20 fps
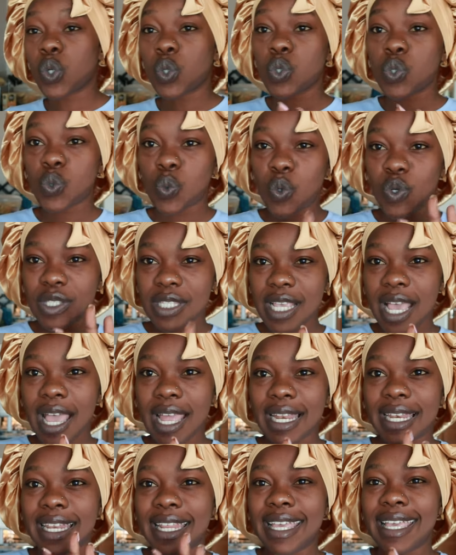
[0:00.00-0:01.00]
rose water.
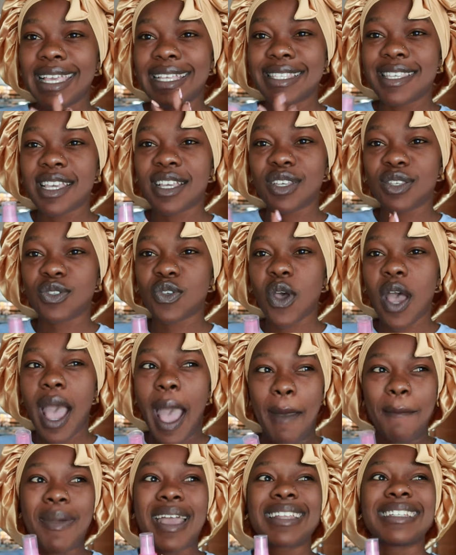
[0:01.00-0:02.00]
Le
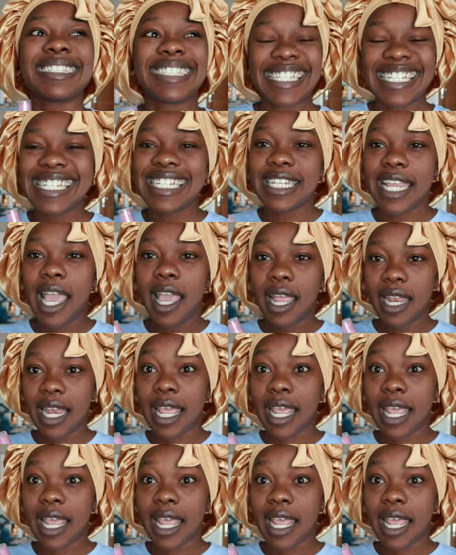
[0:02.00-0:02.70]
itengiswa amandia.